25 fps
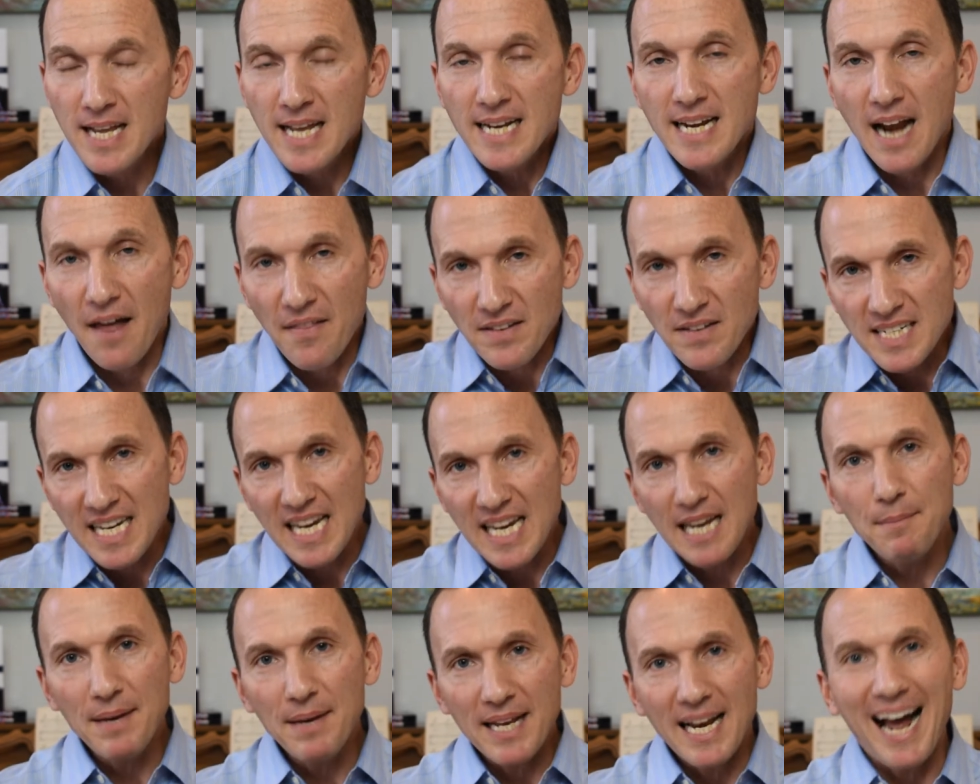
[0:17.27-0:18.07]
Now, the
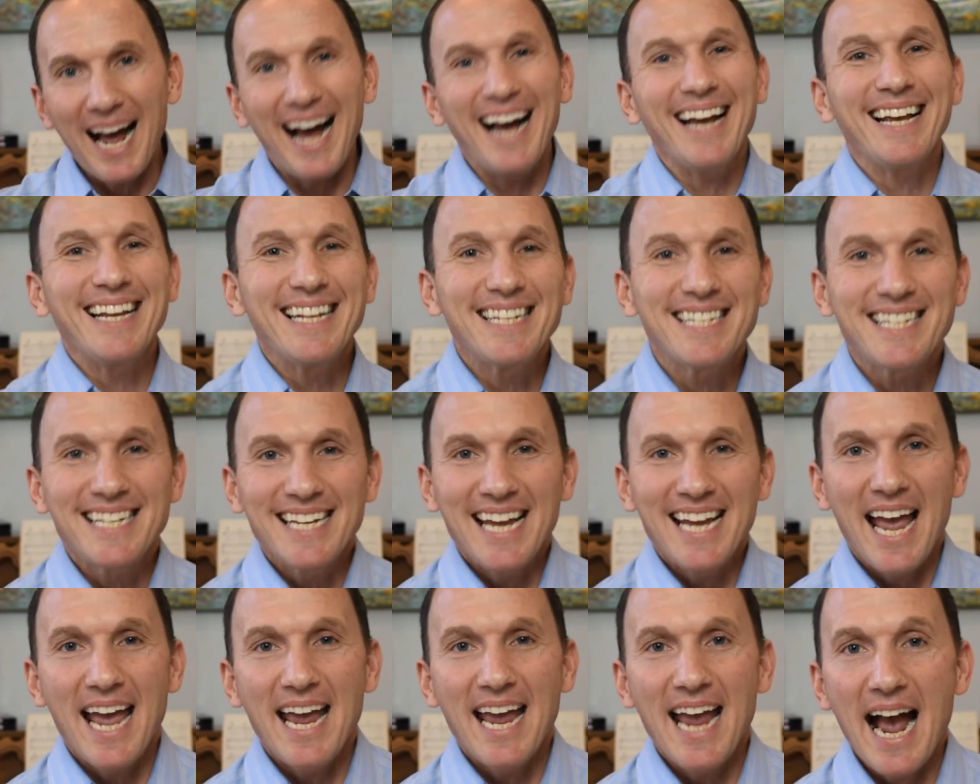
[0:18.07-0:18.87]
team at
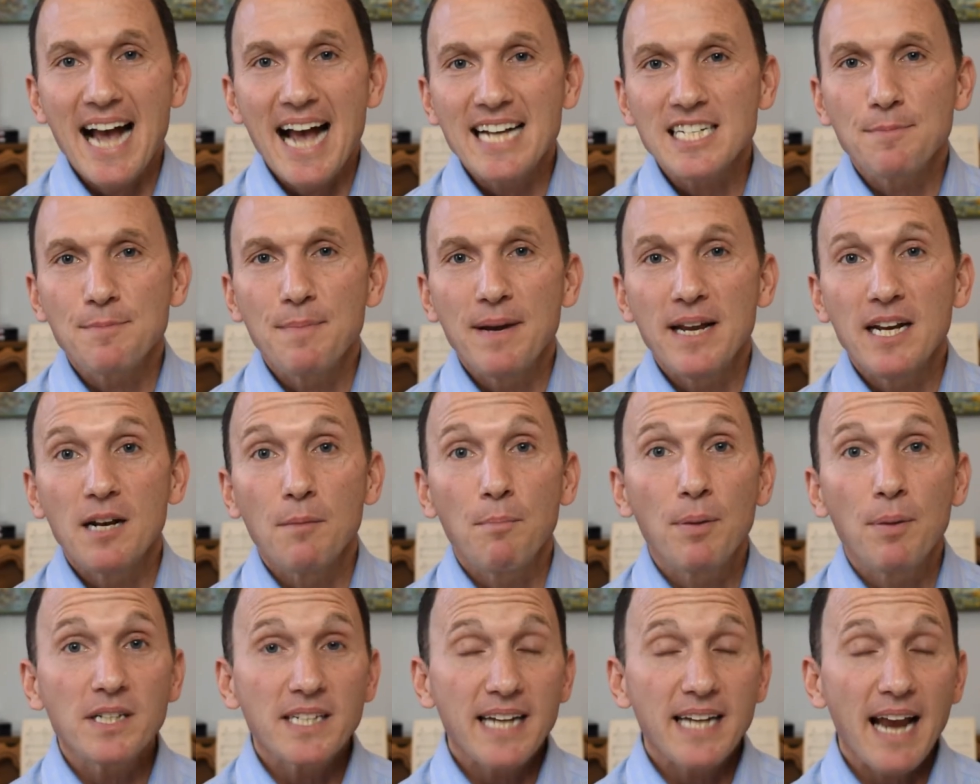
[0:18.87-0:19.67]
IECA asked me to
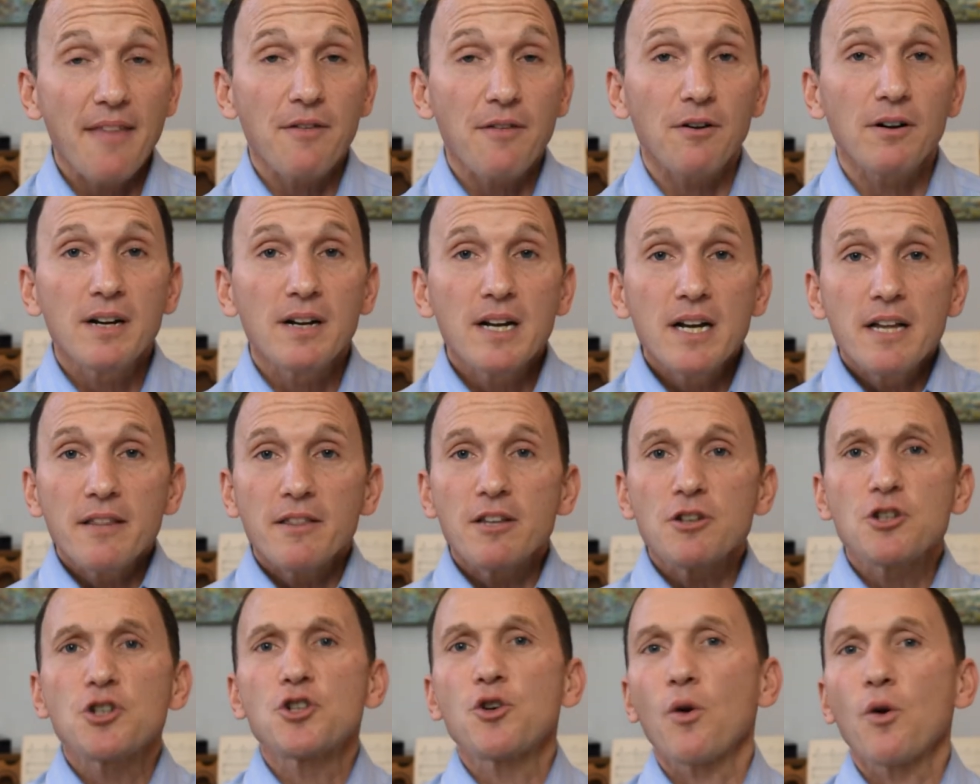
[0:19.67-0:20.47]
put together
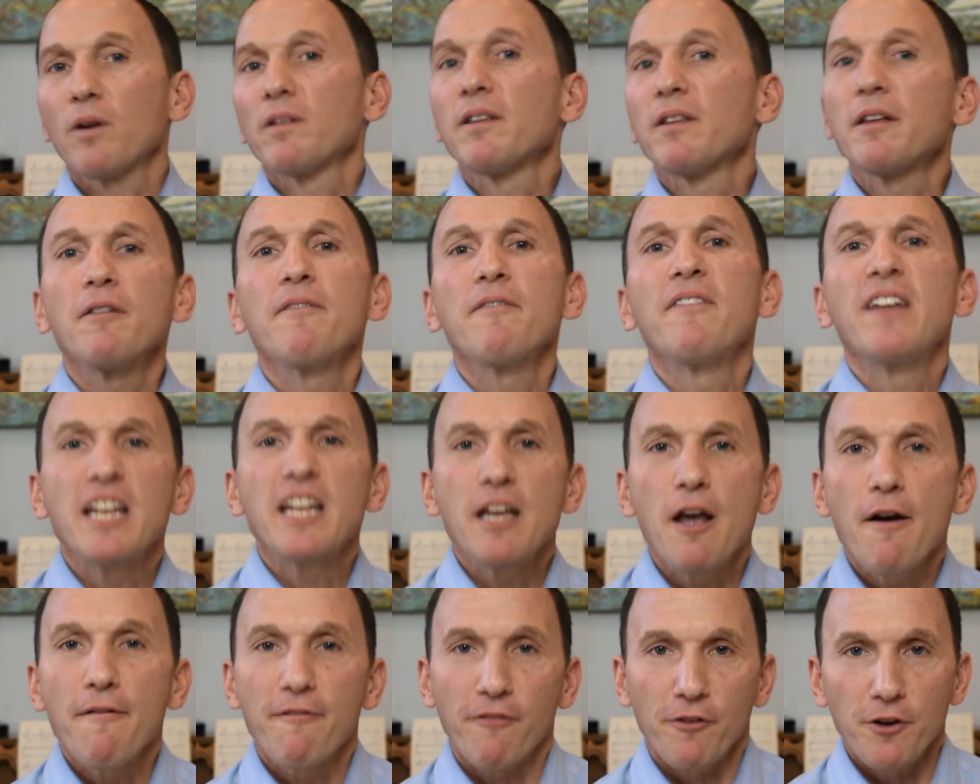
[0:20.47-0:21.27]
this short little
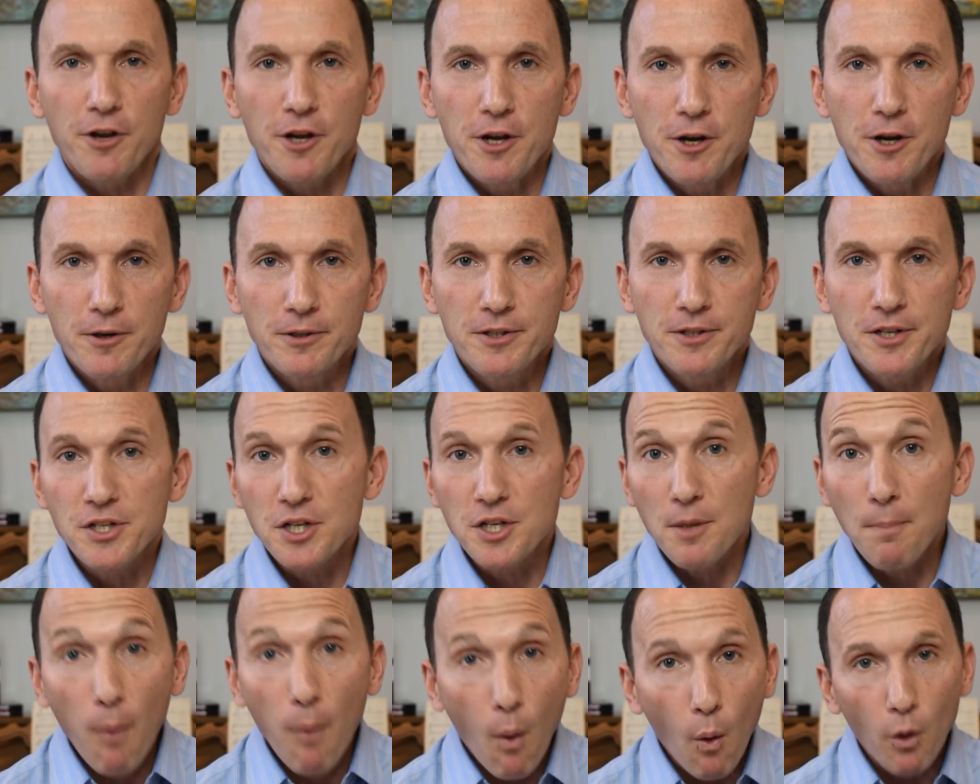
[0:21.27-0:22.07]
video for you to
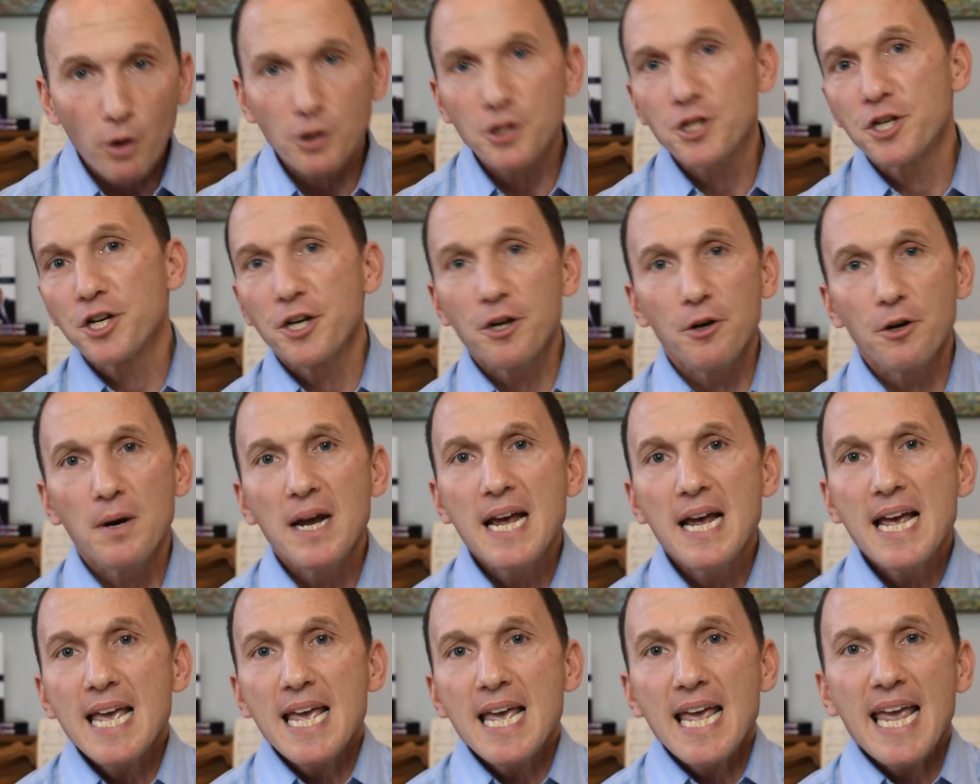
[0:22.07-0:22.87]
support you
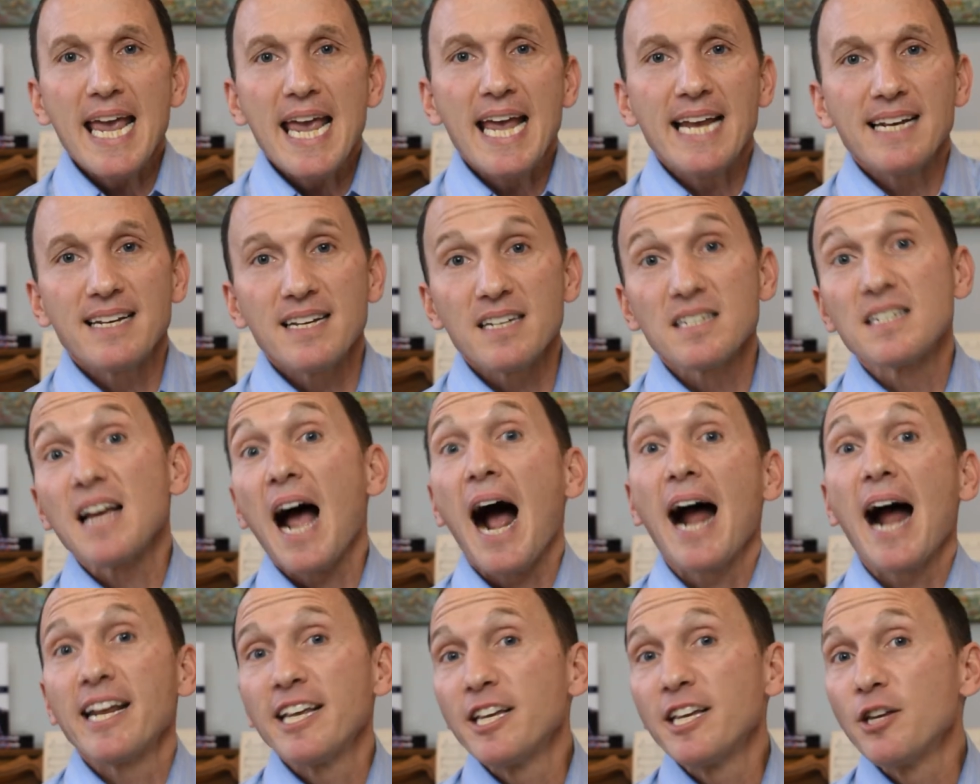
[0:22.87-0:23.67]
in
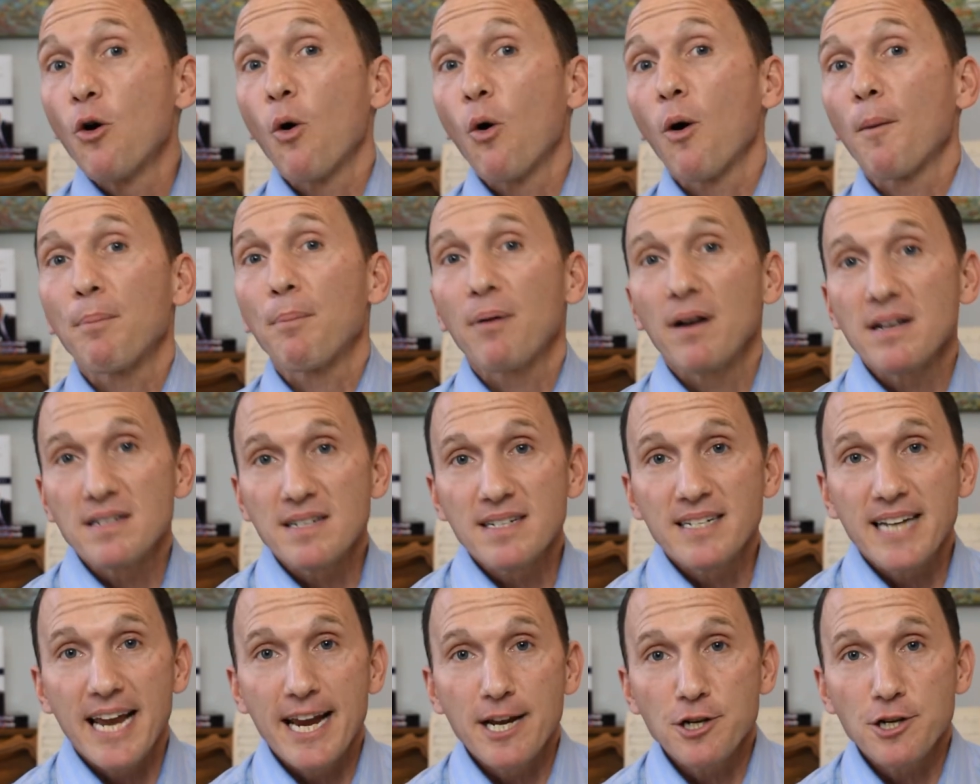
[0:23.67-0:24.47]
designing your
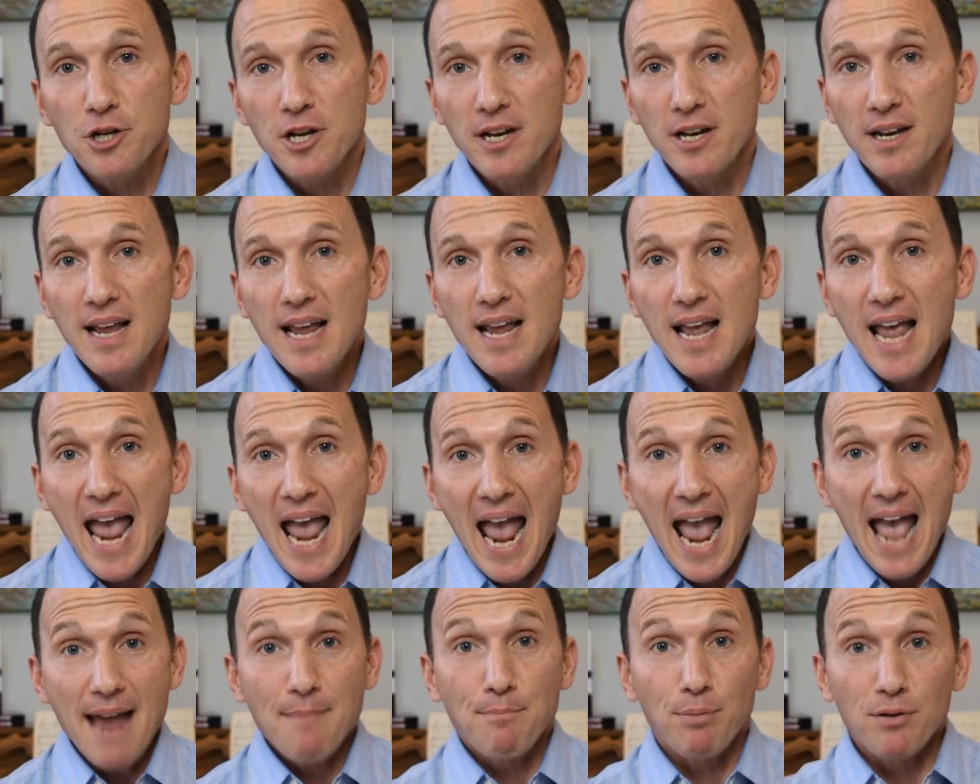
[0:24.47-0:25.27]
presentation
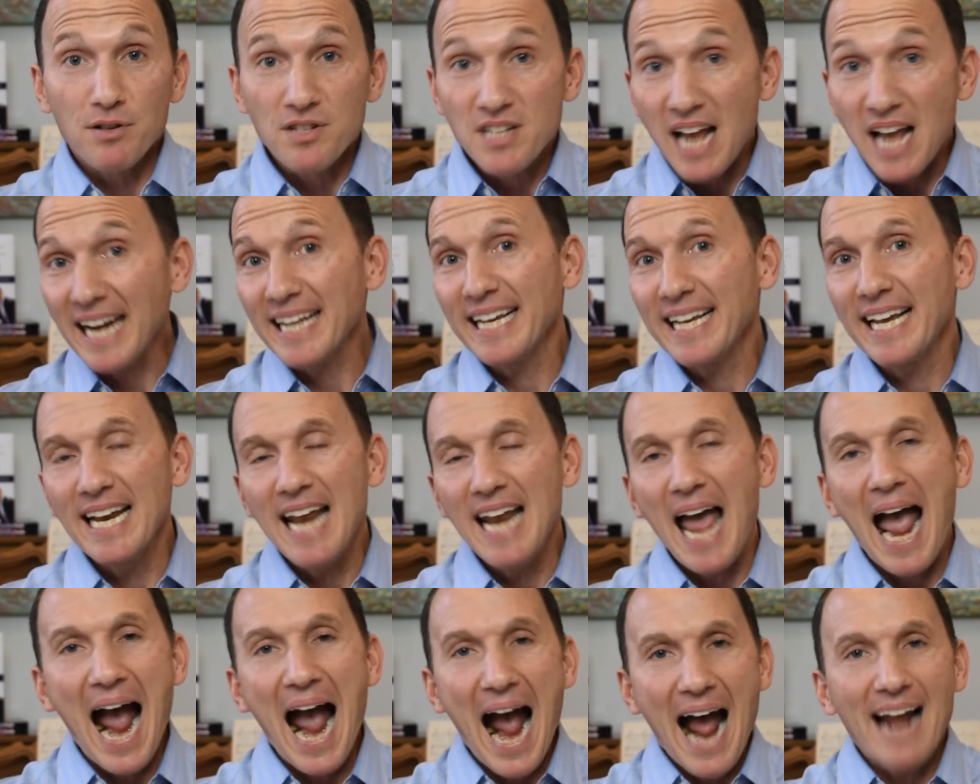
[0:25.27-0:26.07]
and presenting
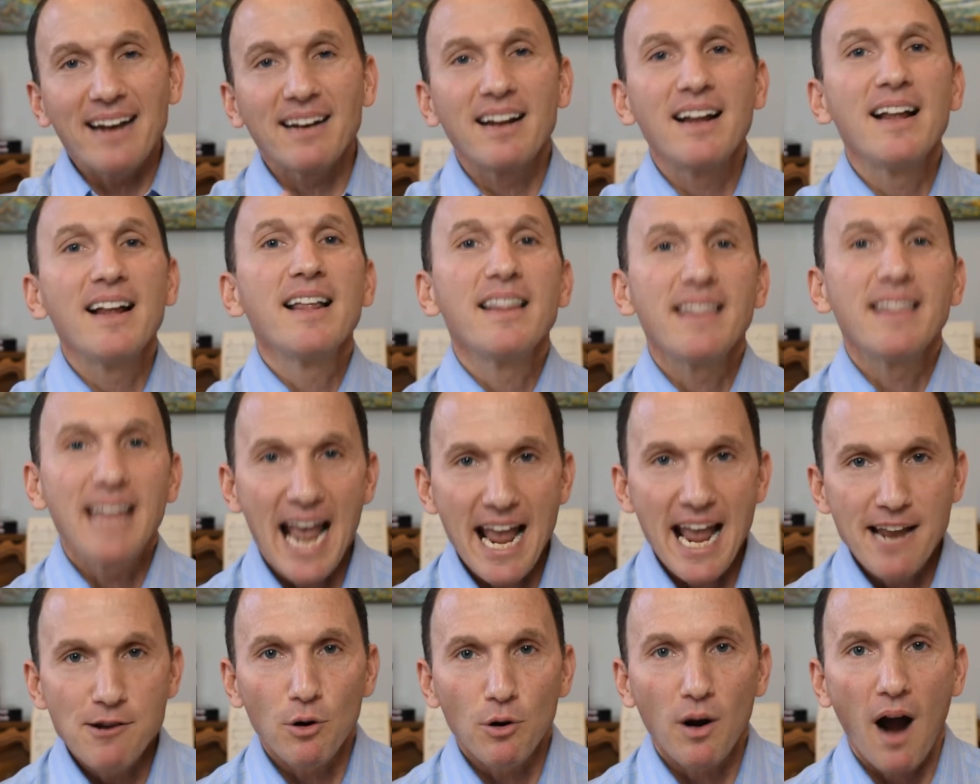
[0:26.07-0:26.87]
it at the
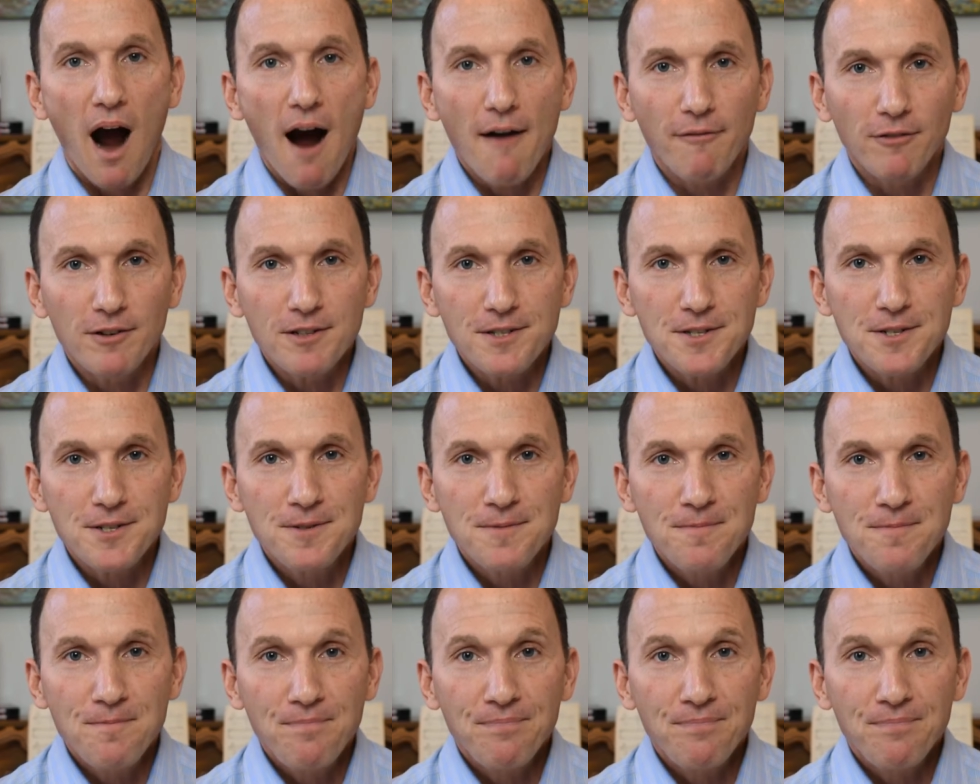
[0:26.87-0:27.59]
annual conference.